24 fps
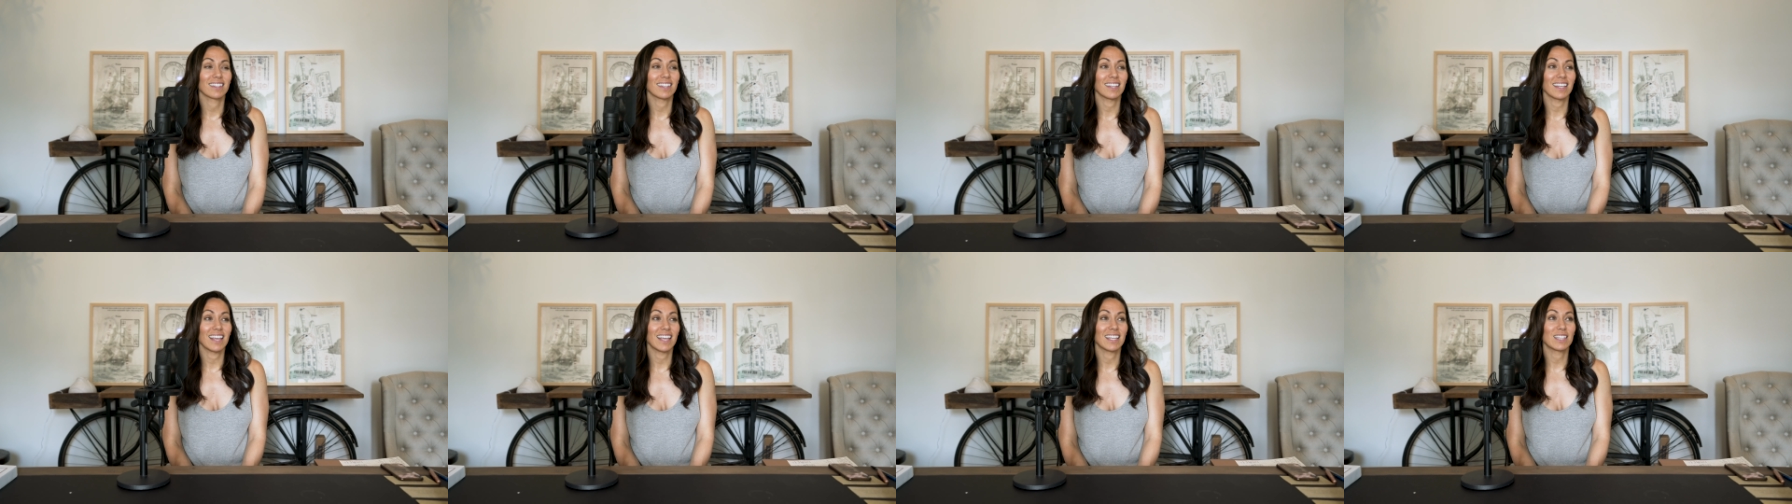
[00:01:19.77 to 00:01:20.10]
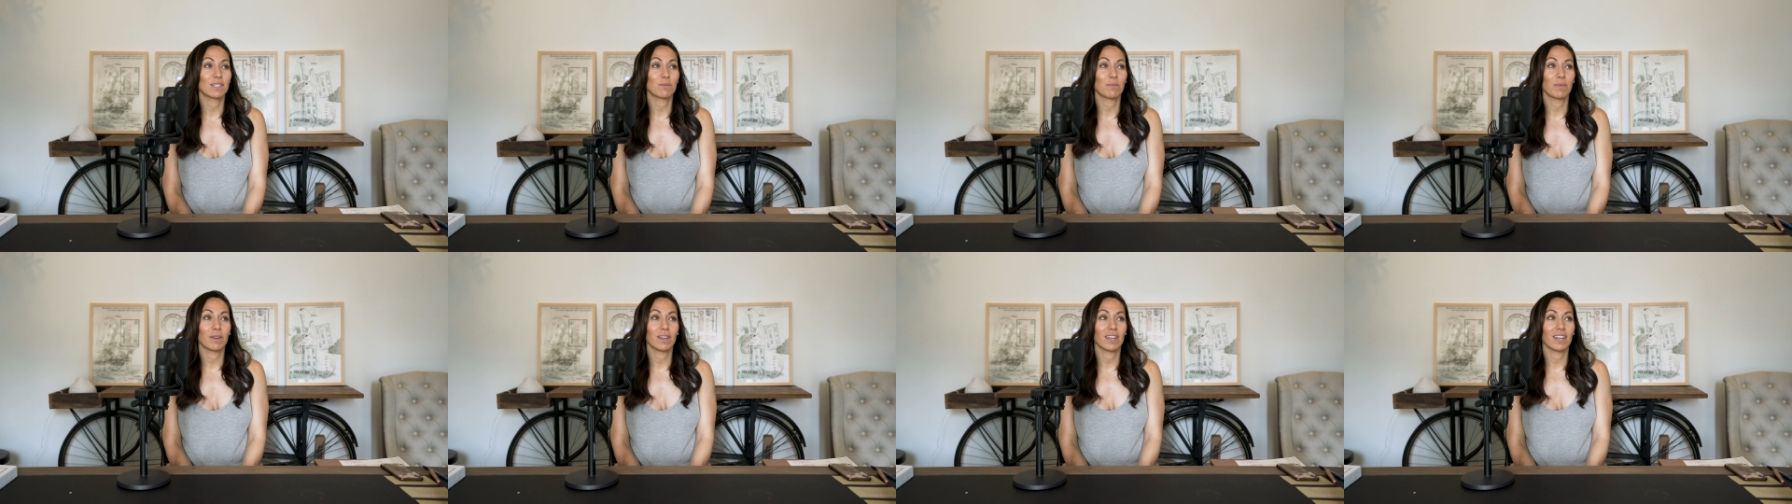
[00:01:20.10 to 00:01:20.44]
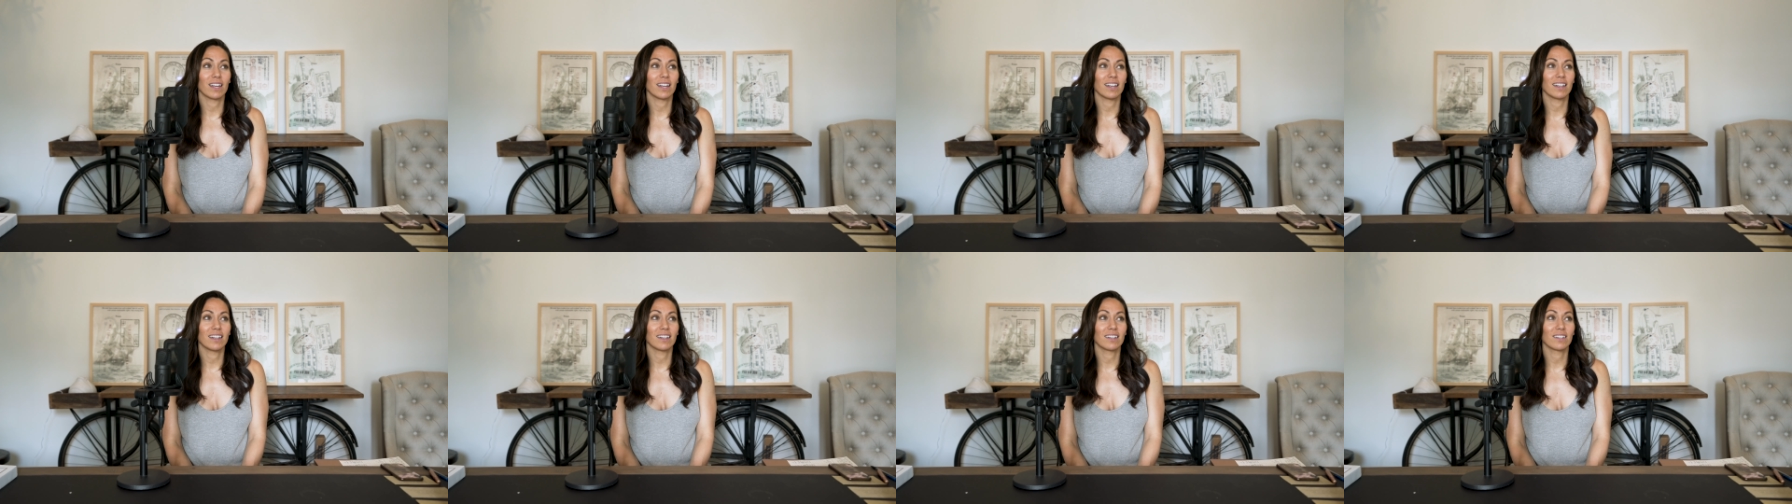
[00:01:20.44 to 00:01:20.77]
it's
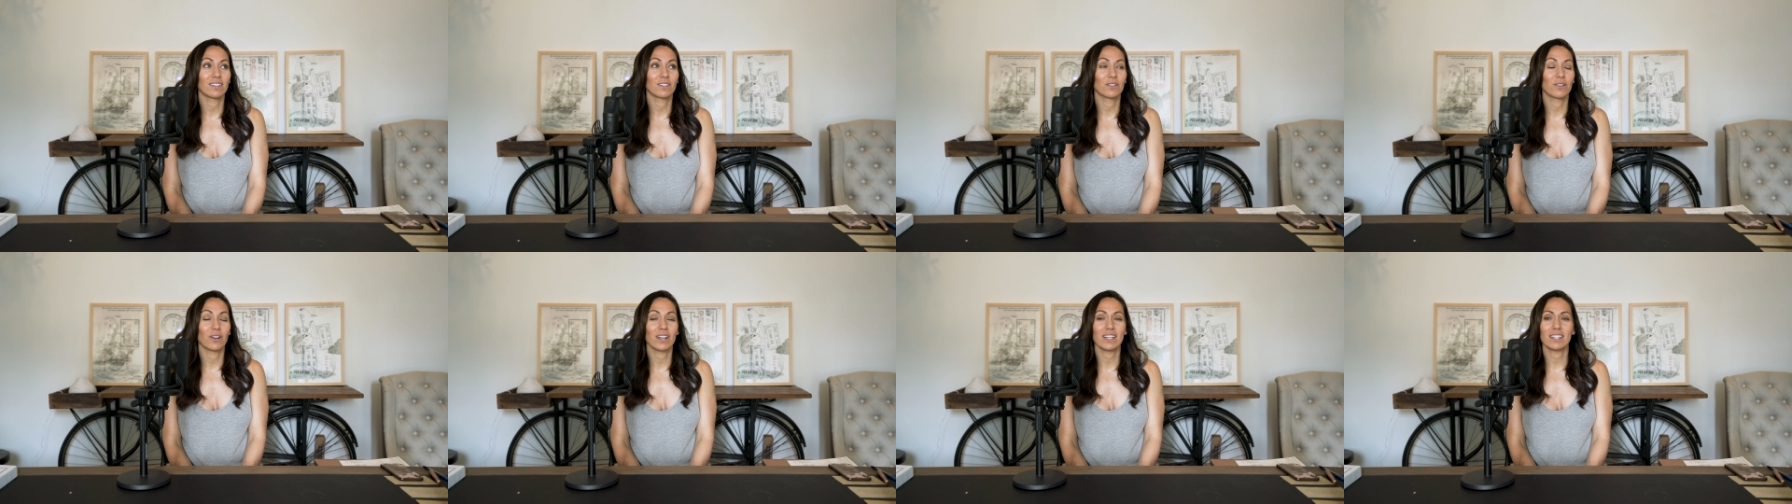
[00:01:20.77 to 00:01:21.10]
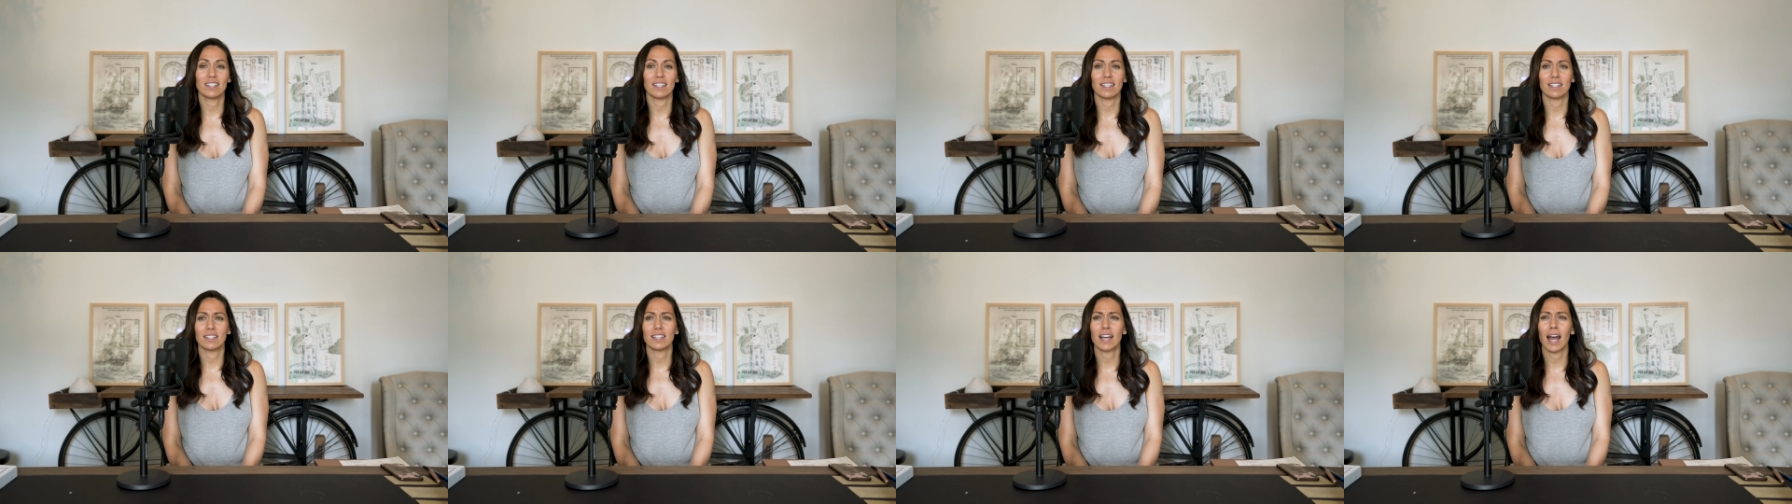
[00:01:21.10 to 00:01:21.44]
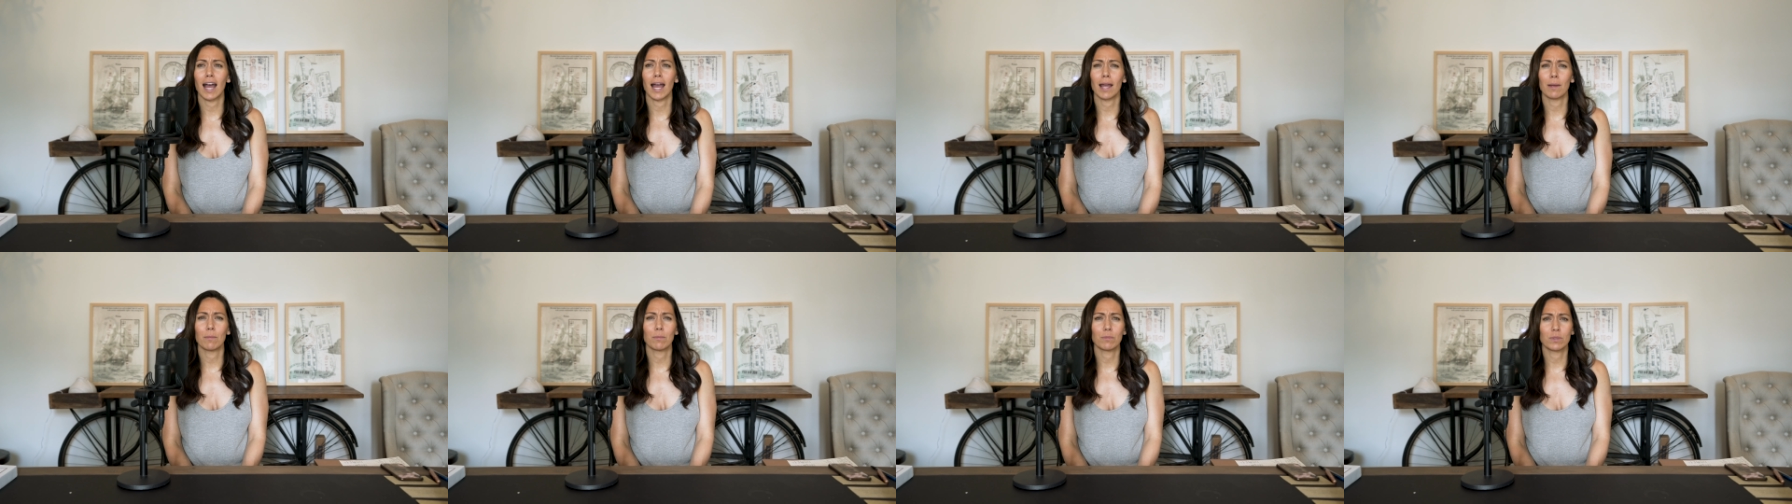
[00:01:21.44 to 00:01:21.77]
been crazy.
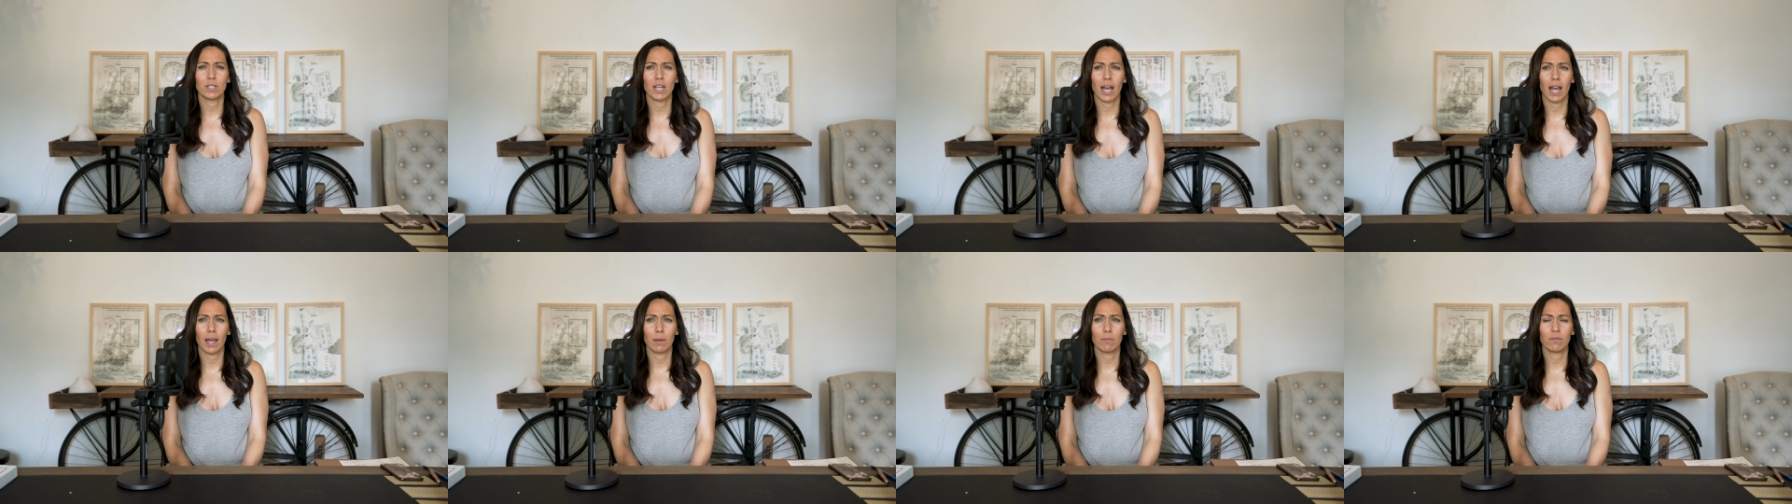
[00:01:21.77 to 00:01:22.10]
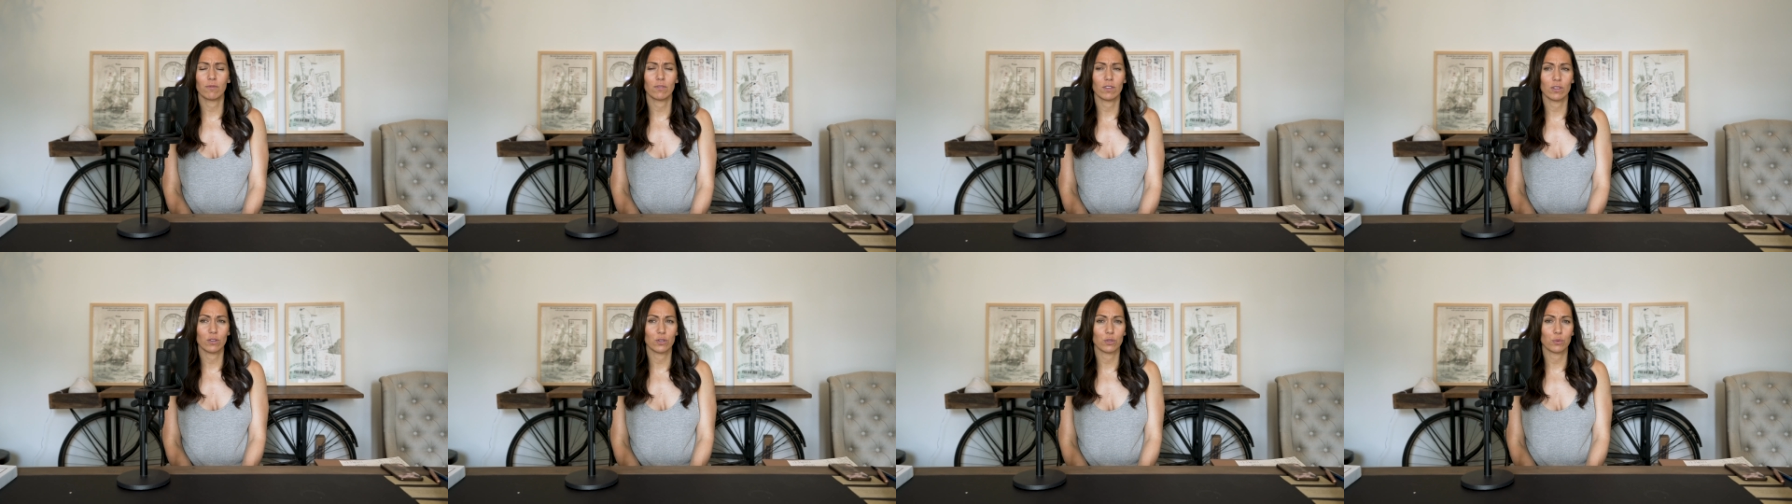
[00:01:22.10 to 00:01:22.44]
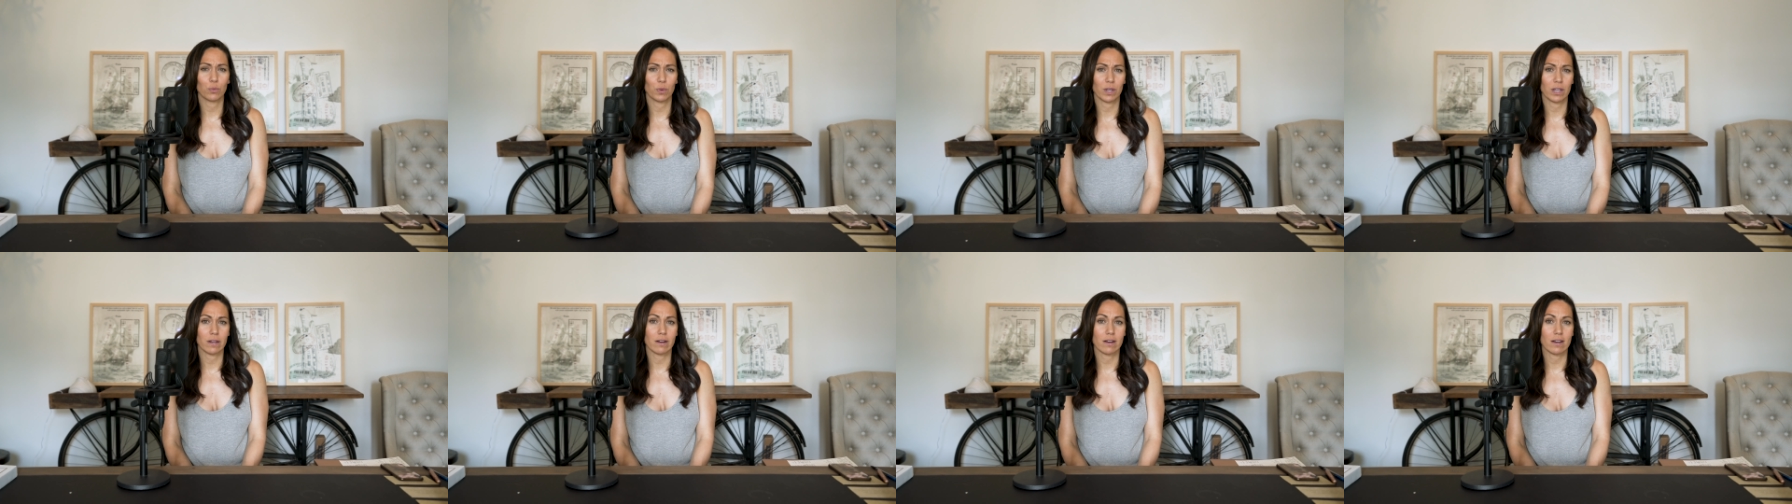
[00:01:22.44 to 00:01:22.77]
Time time feels
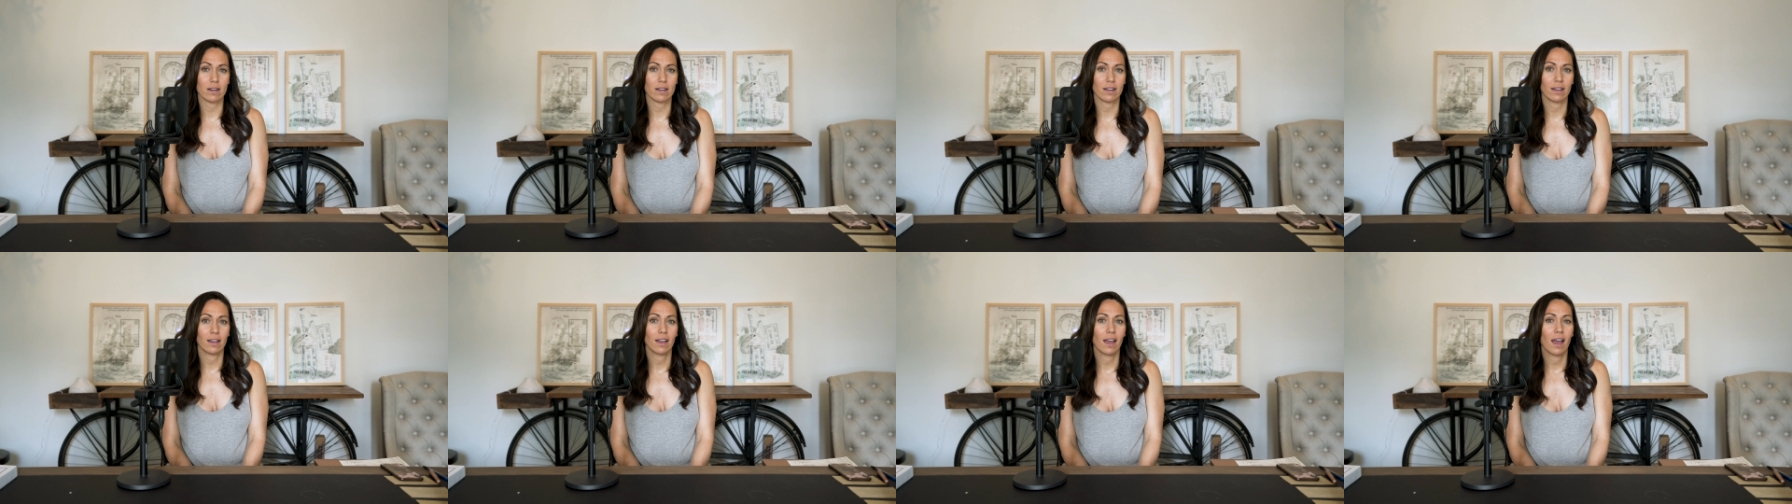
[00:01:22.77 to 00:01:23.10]
weird.